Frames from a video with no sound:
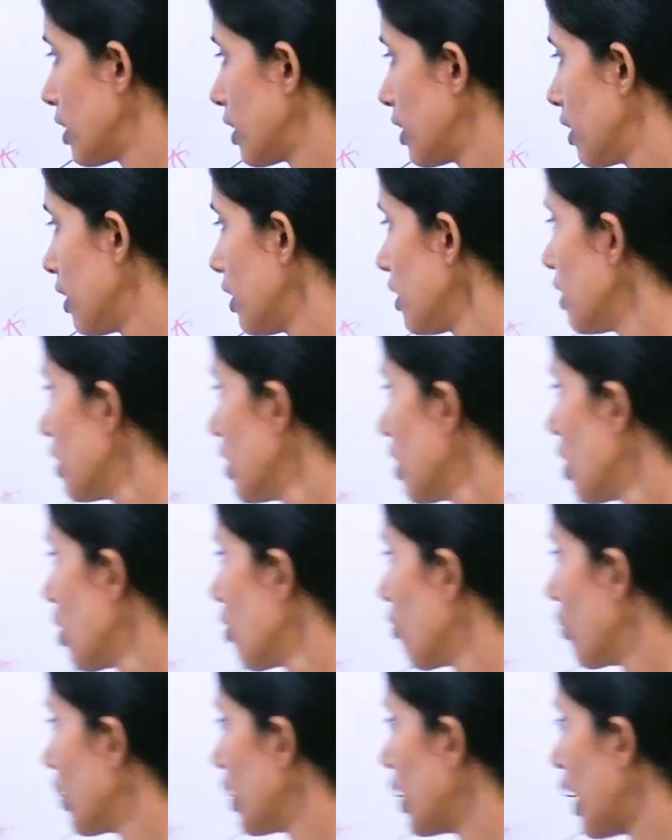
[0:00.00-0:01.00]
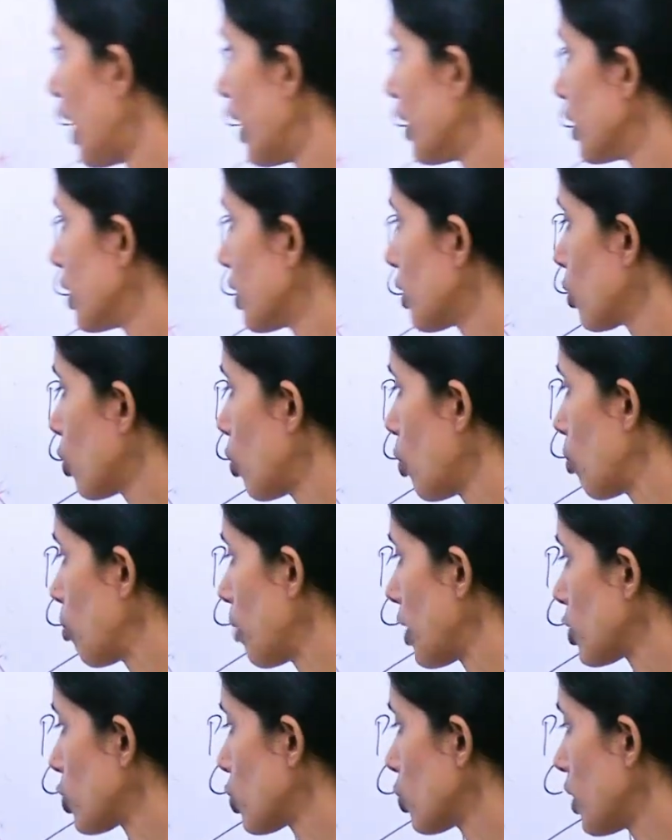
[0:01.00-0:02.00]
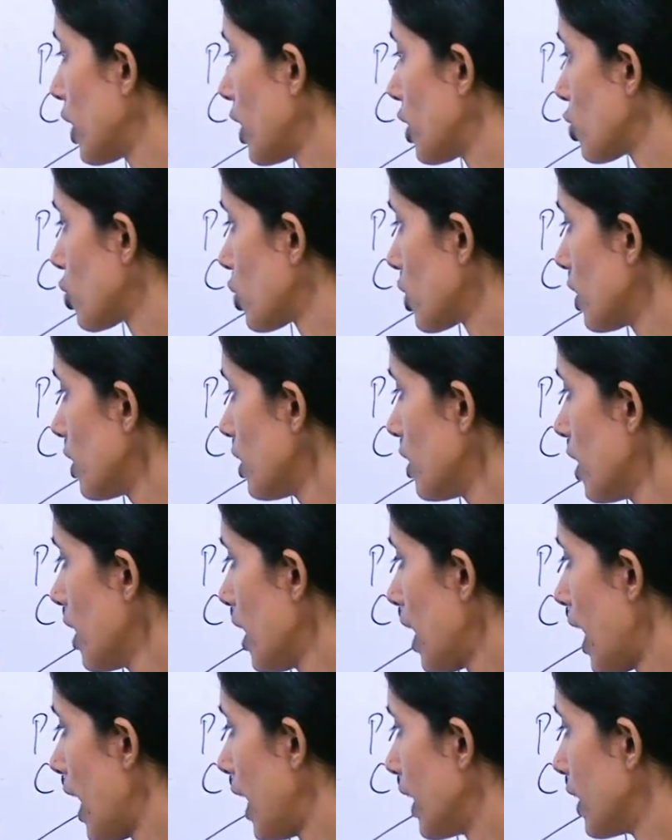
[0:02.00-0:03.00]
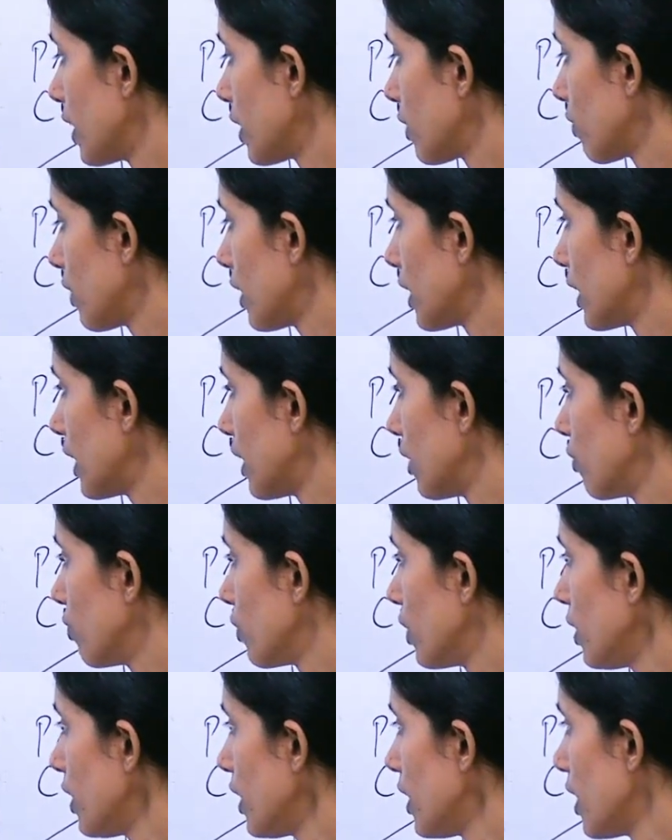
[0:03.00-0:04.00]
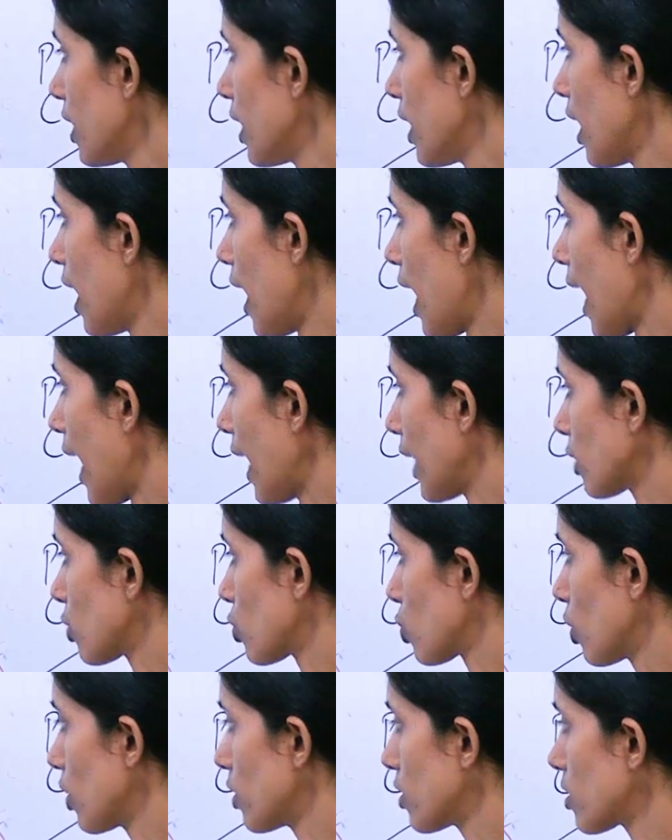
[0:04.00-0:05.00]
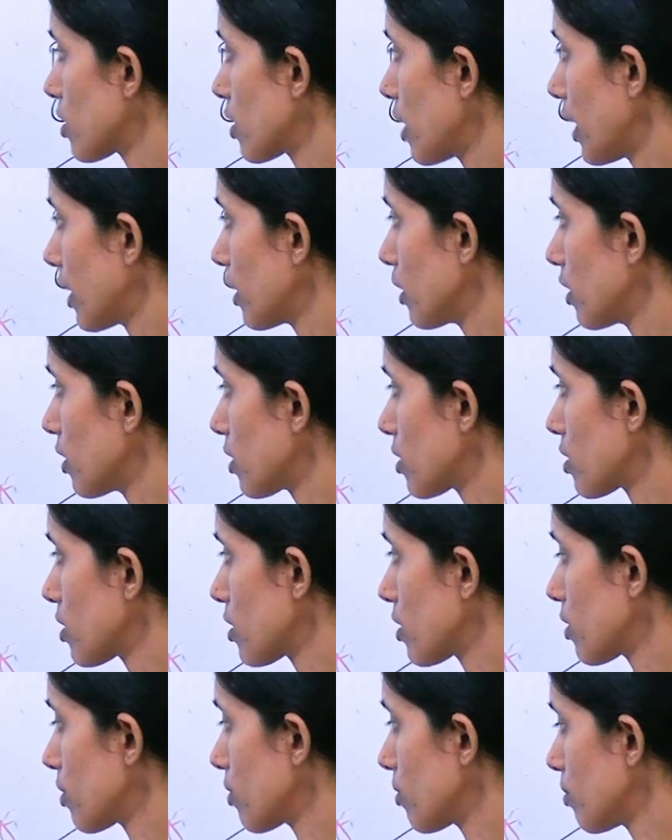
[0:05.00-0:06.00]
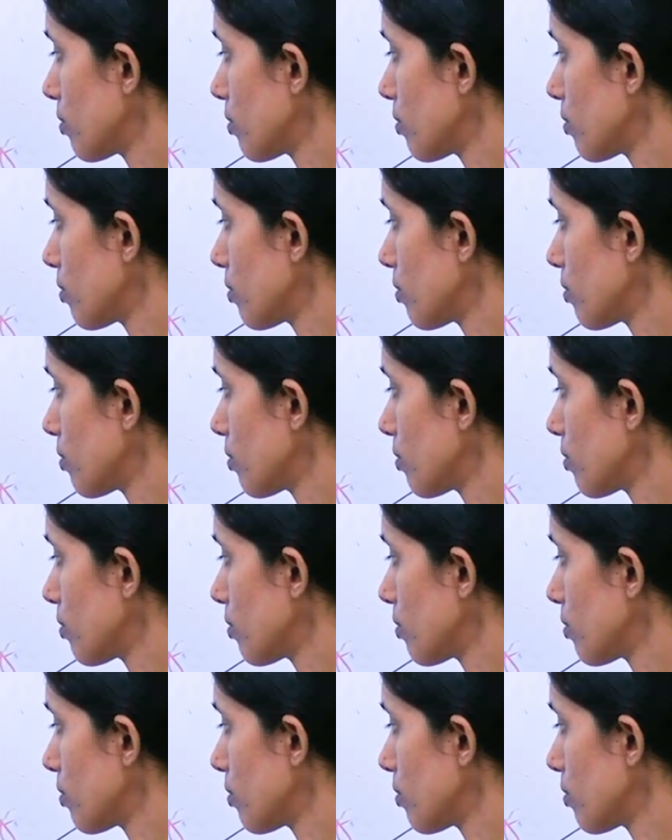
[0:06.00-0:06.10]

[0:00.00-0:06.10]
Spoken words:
here will undergo maturation and it will give the axons like this.